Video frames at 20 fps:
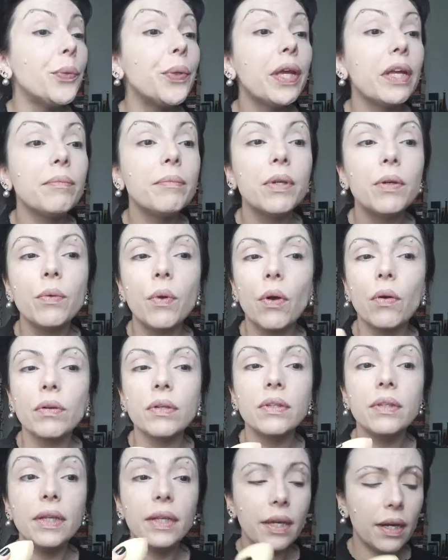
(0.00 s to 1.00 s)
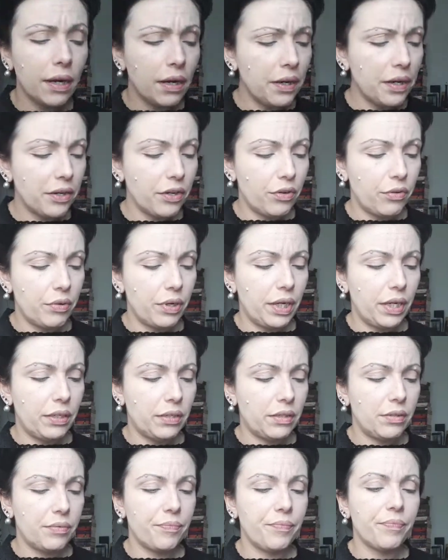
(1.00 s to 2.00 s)
Don't get me wrong, they are
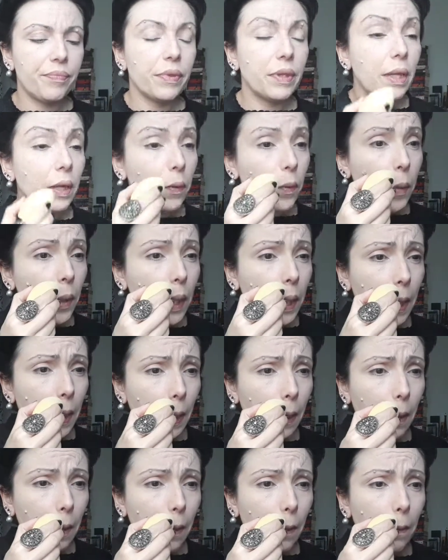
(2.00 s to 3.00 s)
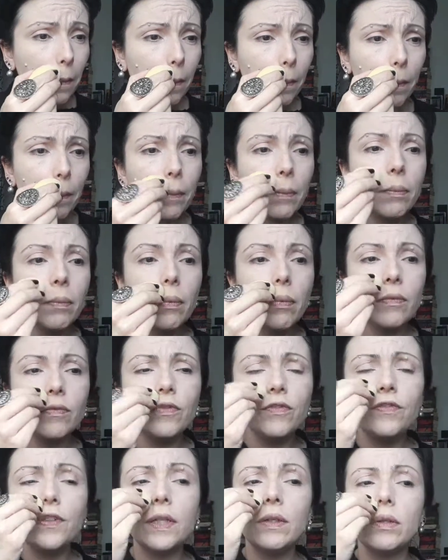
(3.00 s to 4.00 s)
great. They really are.
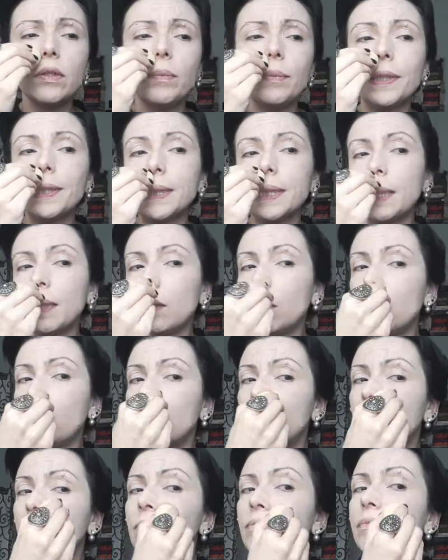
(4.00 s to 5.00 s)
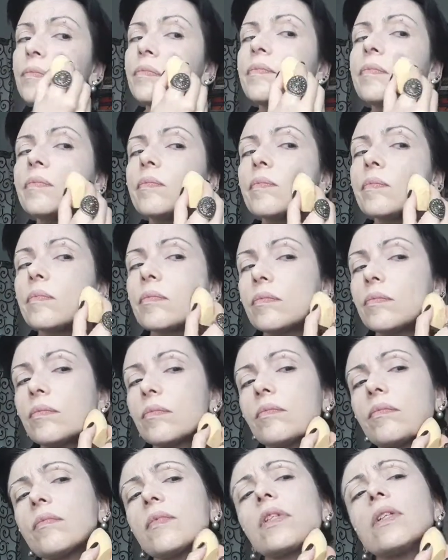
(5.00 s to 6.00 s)
Very particular
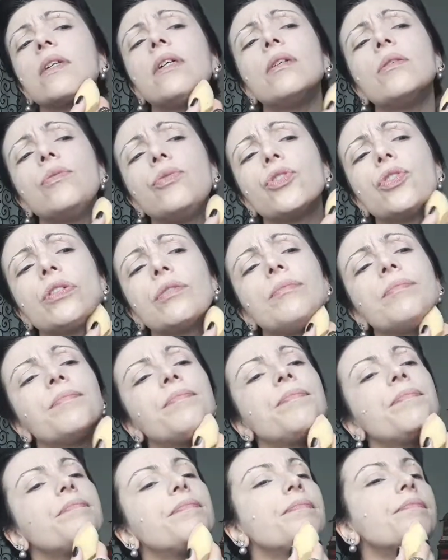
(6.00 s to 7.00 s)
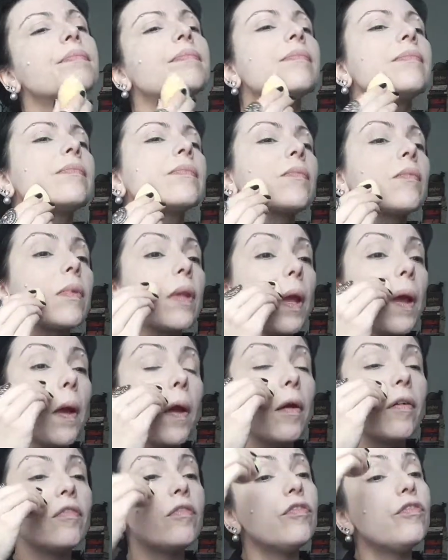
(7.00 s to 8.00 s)
culture.
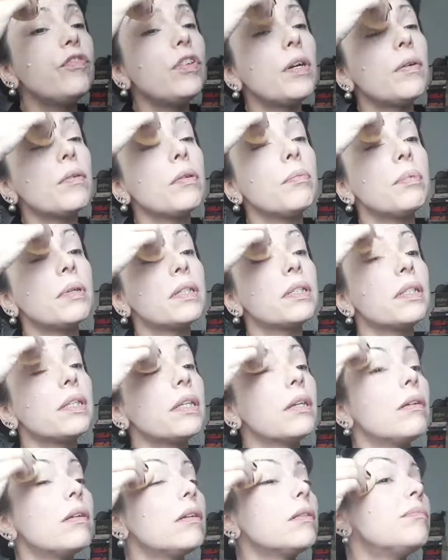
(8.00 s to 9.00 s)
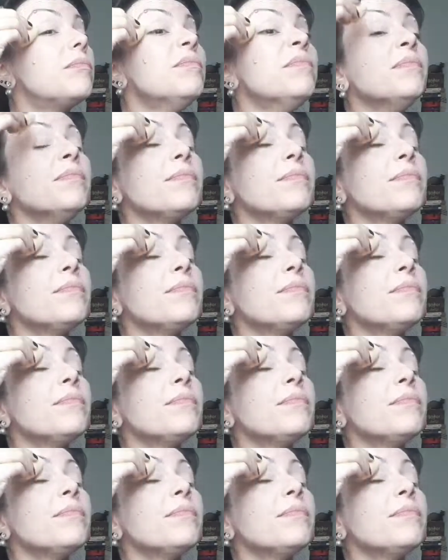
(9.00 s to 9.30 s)
Very particular.